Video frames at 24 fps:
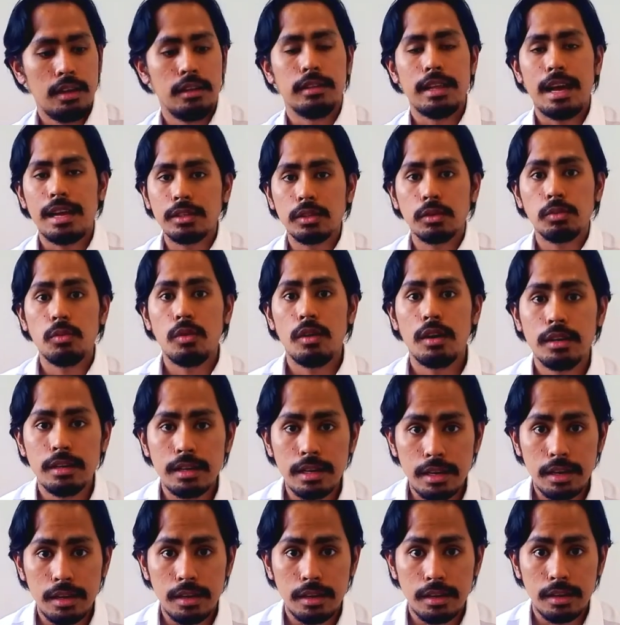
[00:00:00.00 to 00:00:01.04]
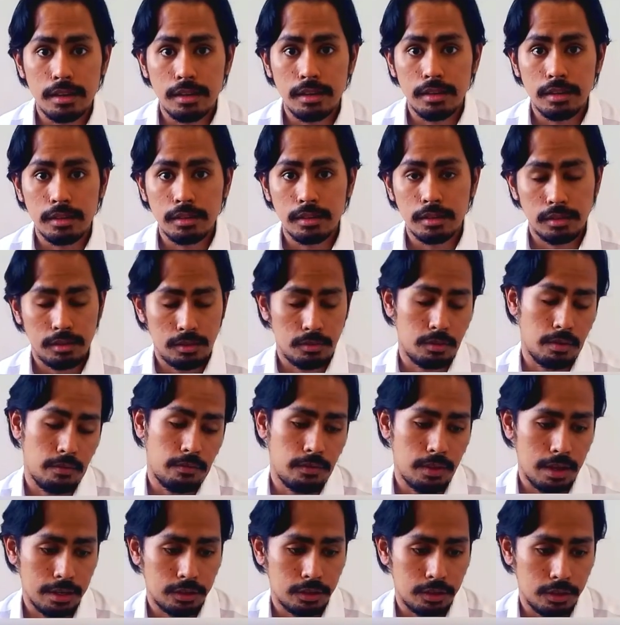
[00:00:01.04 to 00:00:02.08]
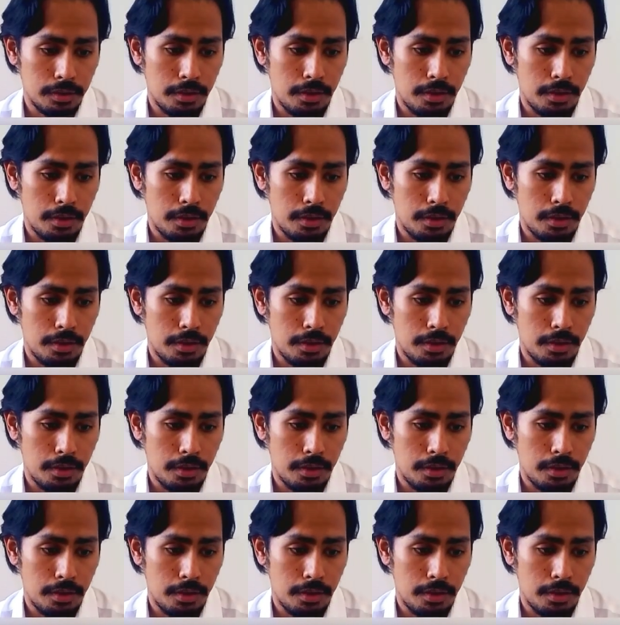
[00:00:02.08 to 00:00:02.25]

Last one is the reflection.